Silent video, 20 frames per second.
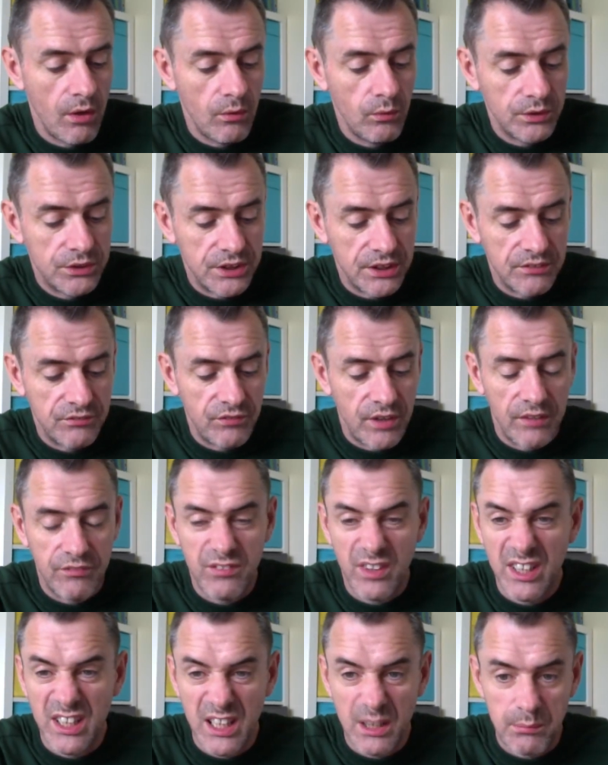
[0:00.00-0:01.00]
which I
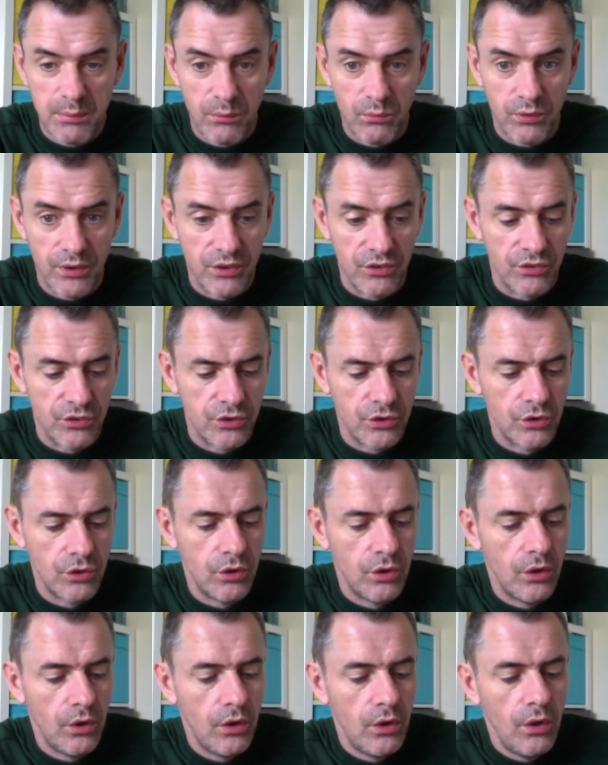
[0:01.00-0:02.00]
find a little bit weird.
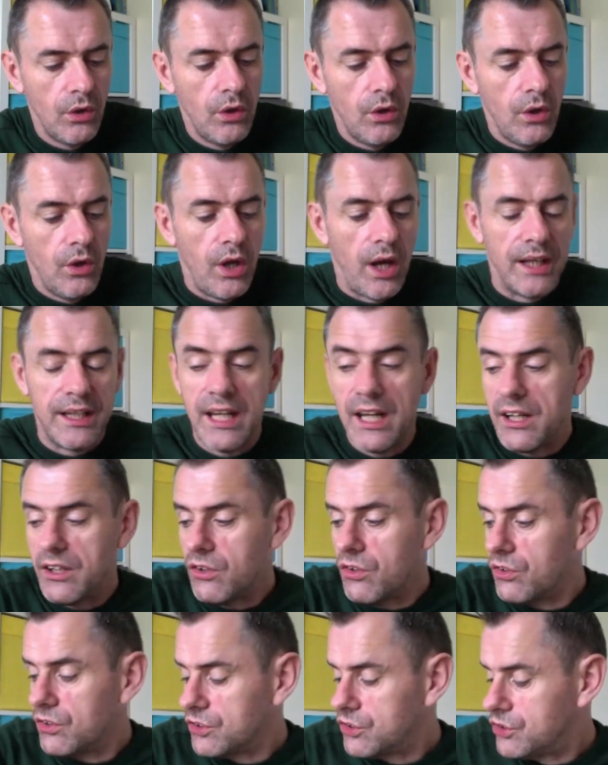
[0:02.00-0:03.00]
And then I'm
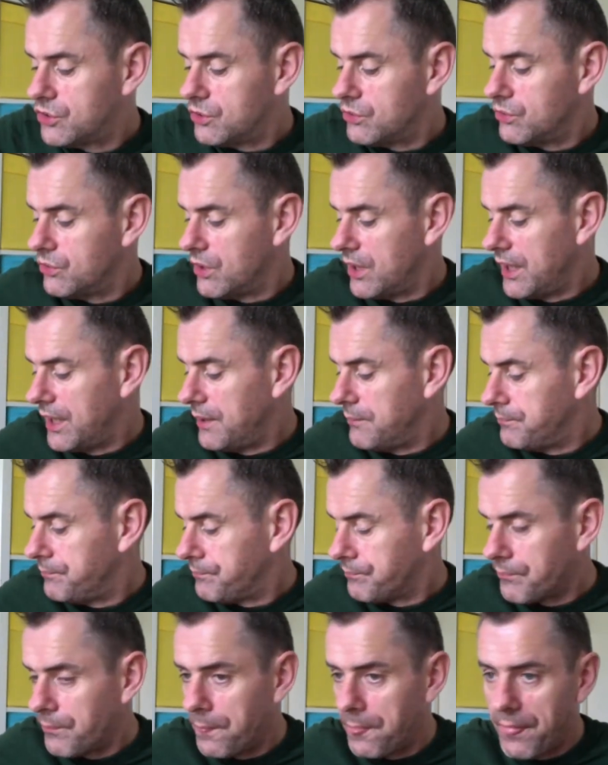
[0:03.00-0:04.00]
going to do
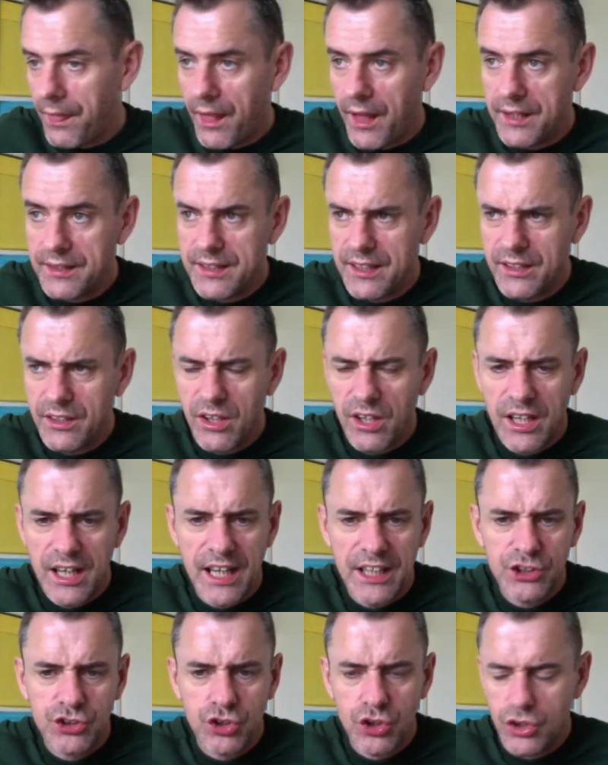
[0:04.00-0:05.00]
a thing called
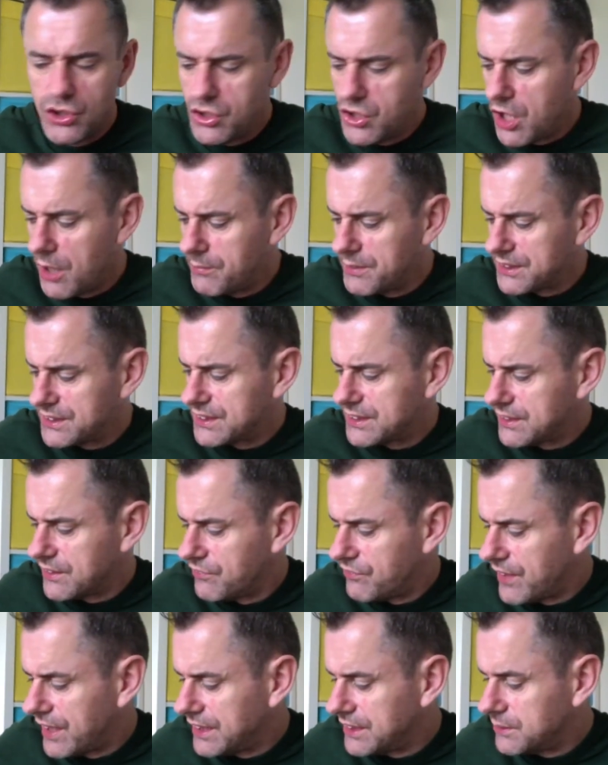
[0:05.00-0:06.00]
Electronomus
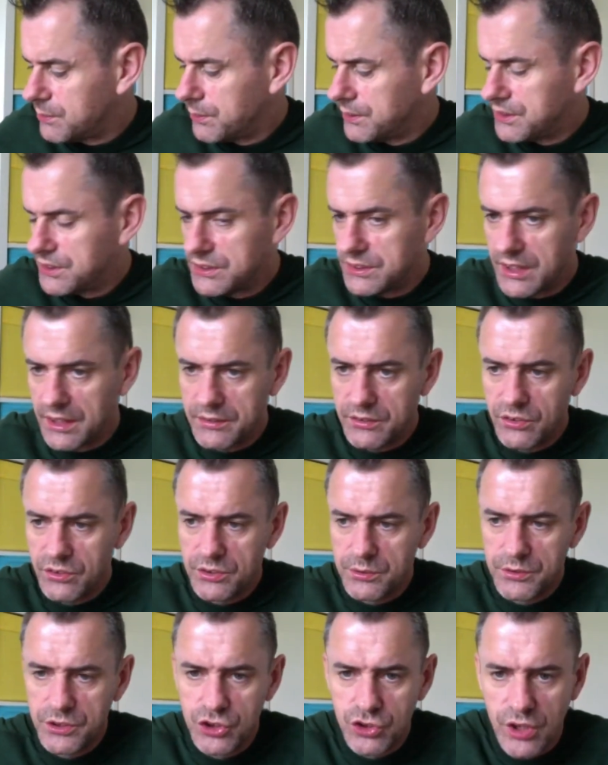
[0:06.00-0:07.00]
event, which is I'm going
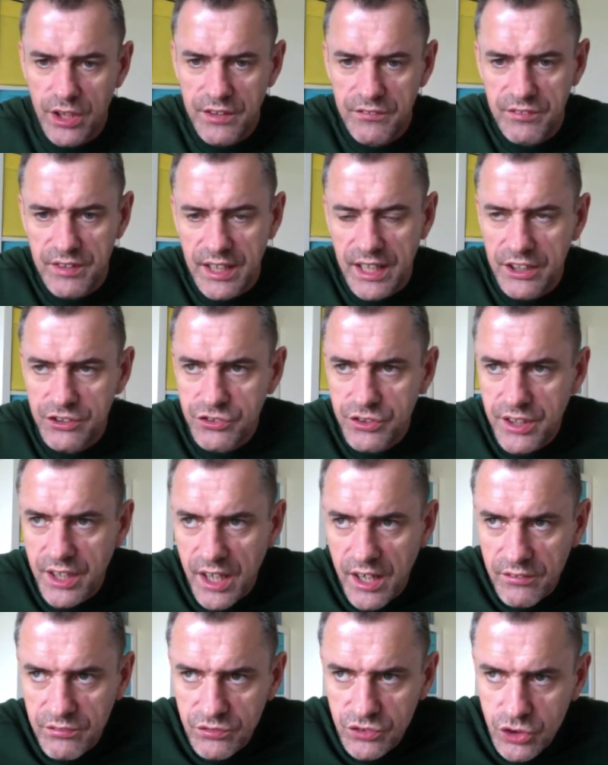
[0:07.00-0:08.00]
to drive an electric
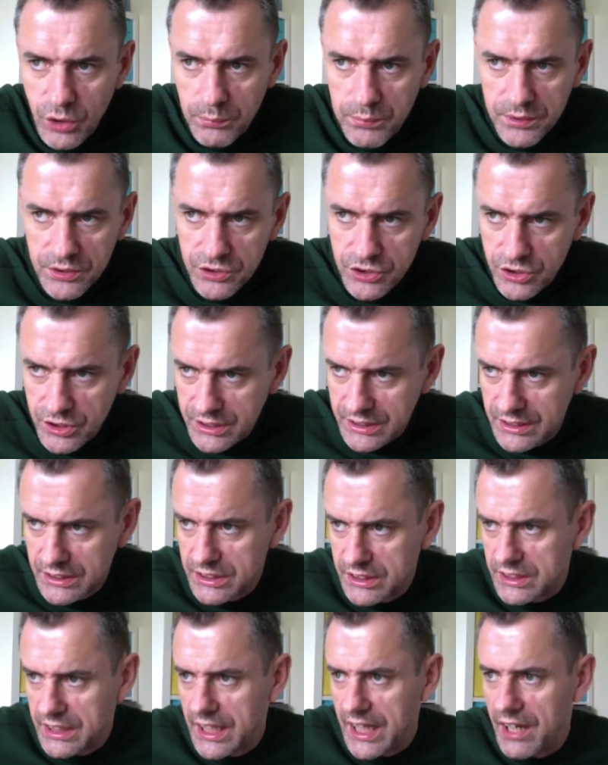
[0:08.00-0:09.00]
car from Dublin to
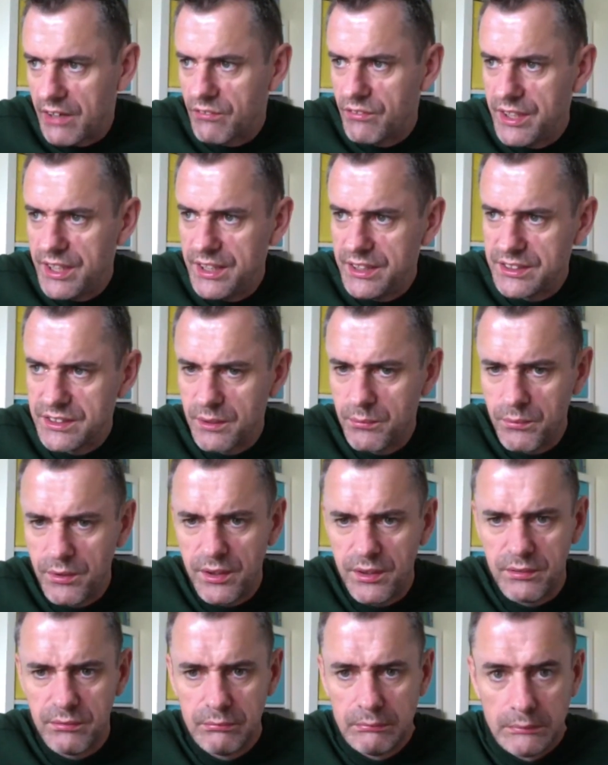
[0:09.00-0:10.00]
Kerry
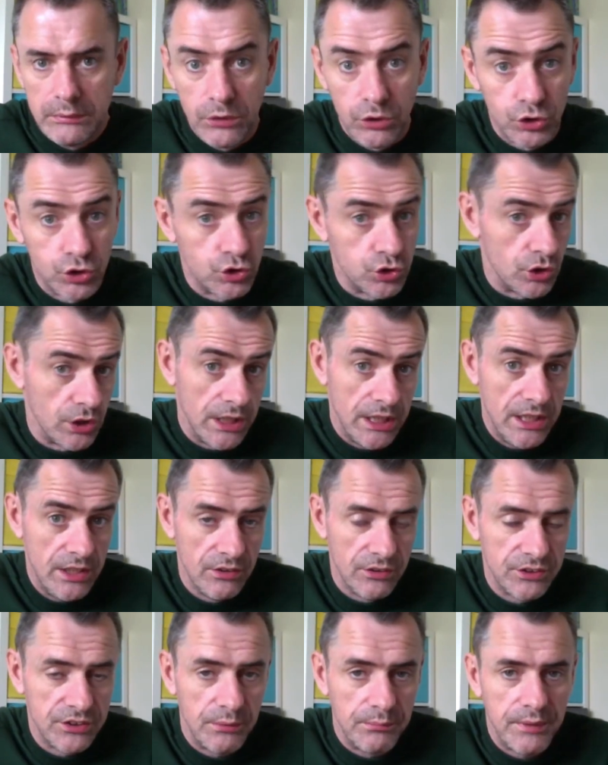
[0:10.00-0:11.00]
somewhere, or Tralee
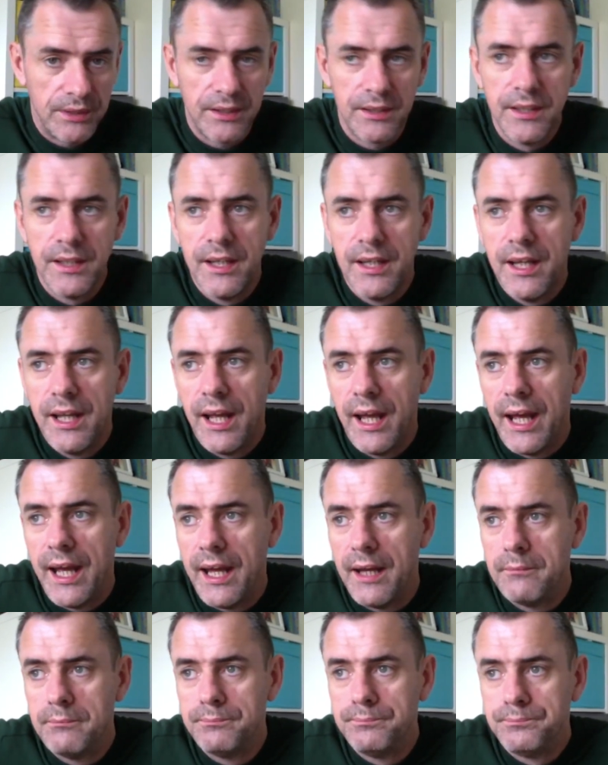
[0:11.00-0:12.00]
or something.
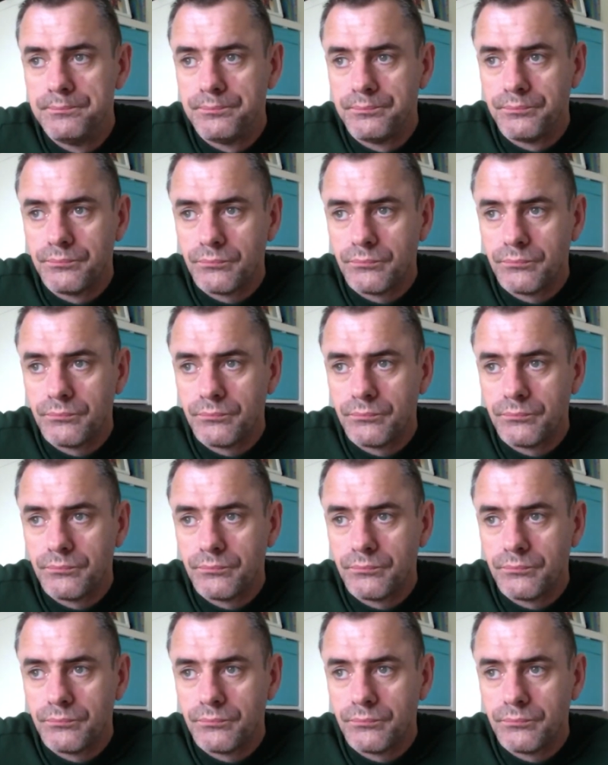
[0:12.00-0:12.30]
And